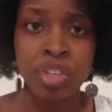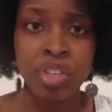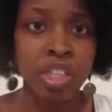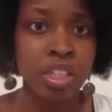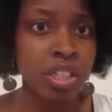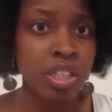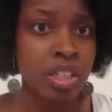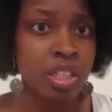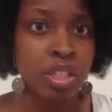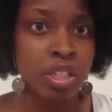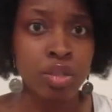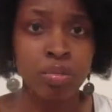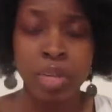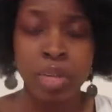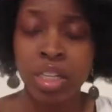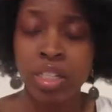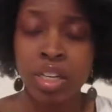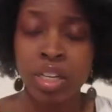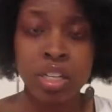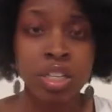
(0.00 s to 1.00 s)
veganism,
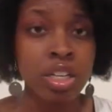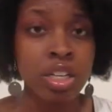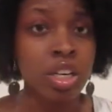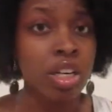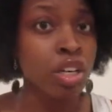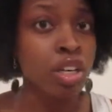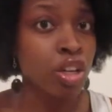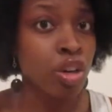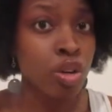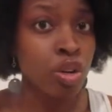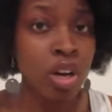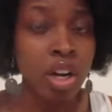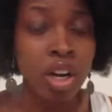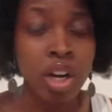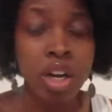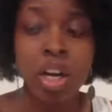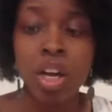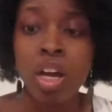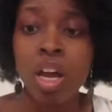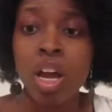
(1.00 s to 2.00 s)
meditation, and
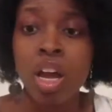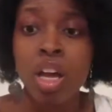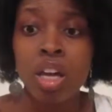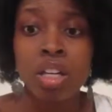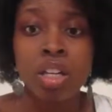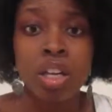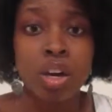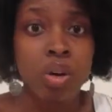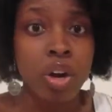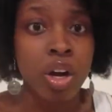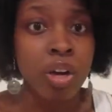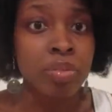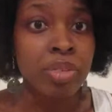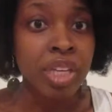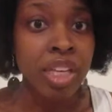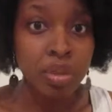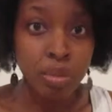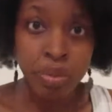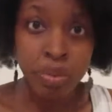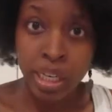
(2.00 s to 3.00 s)
yoga. So
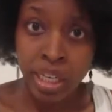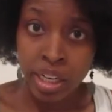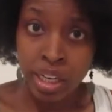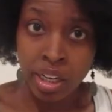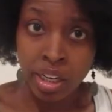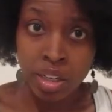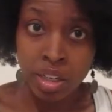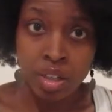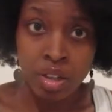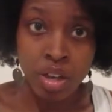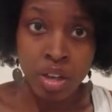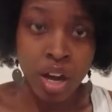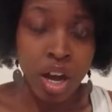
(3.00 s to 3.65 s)
keep reading.